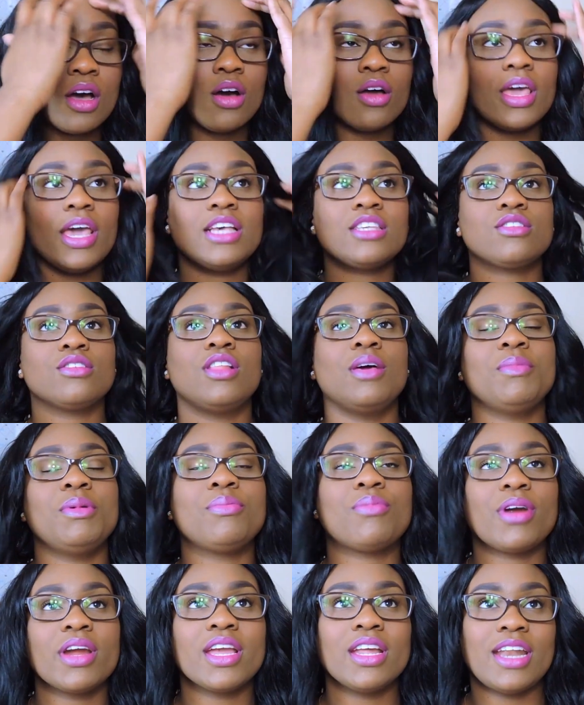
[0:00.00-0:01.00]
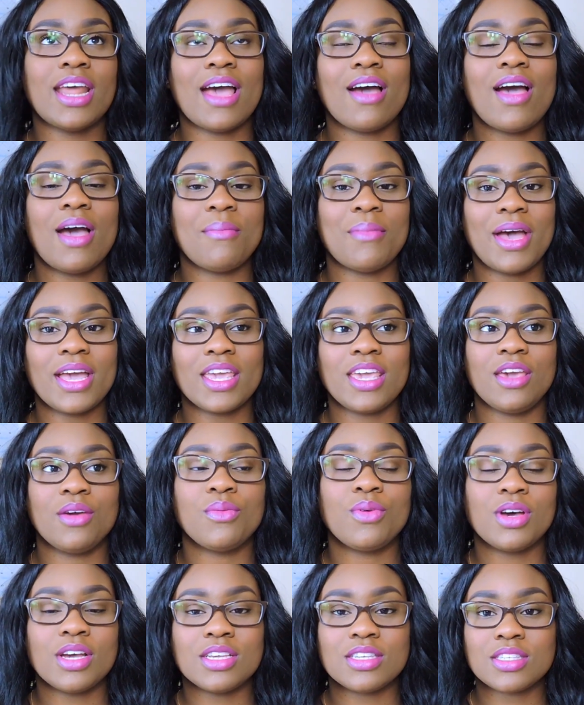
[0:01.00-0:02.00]
Okay, so let me break it down how my
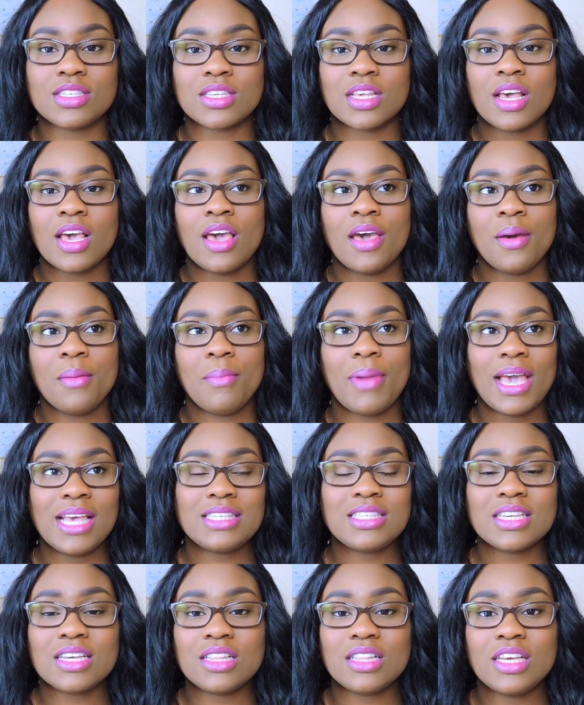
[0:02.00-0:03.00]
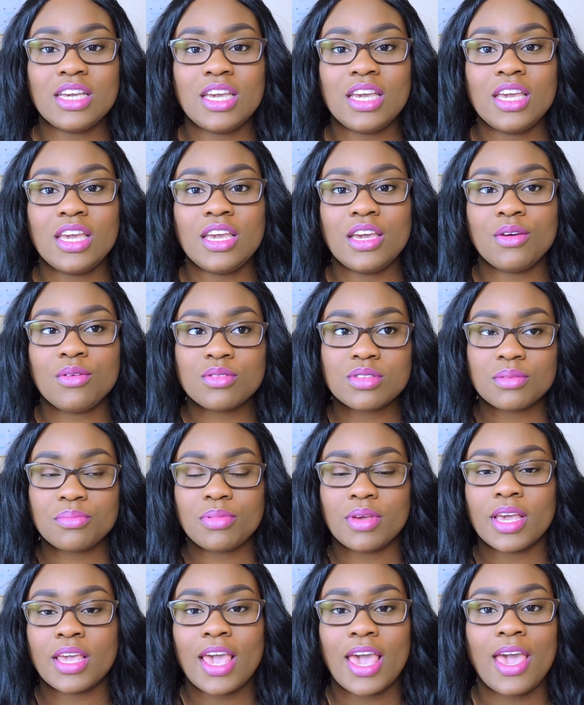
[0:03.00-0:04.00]
kit was. Basically,
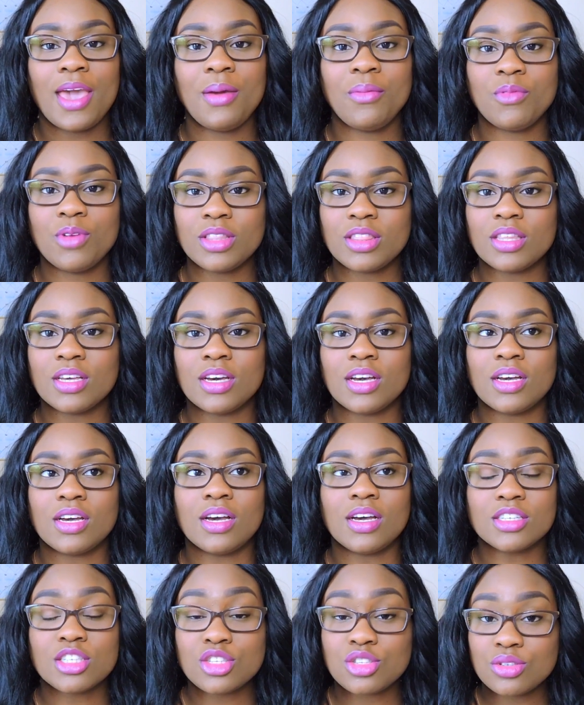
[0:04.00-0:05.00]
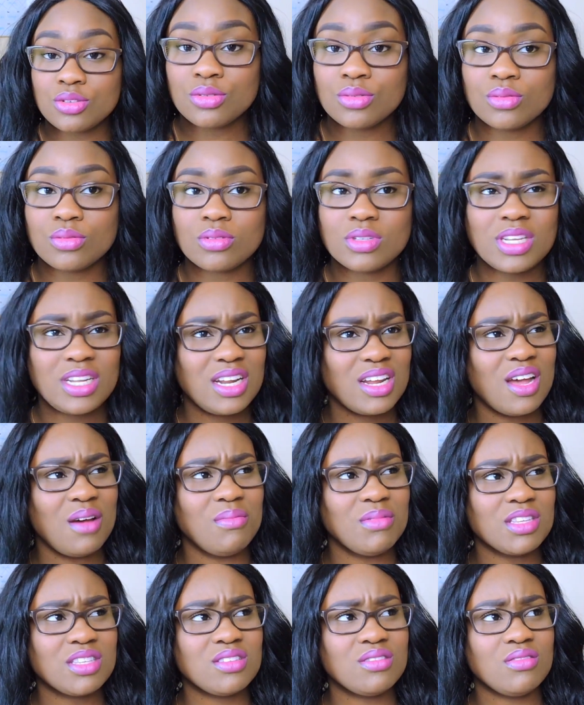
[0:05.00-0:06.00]
it came with a suit. Did it
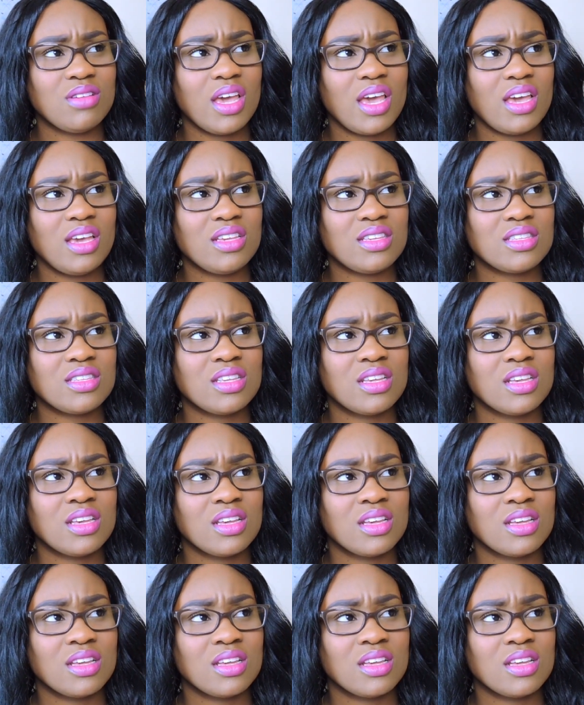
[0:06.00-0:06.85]
come in a suitcase?